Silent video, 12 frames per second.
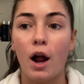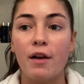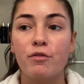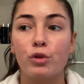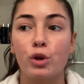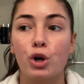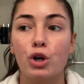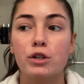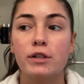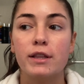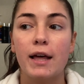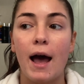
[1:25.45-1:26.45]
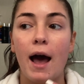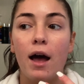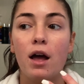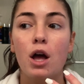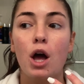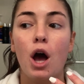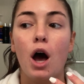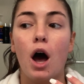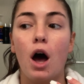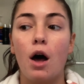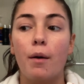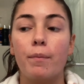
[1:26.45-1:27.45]
I've learned that
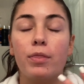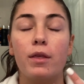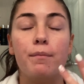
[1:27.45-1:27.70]
the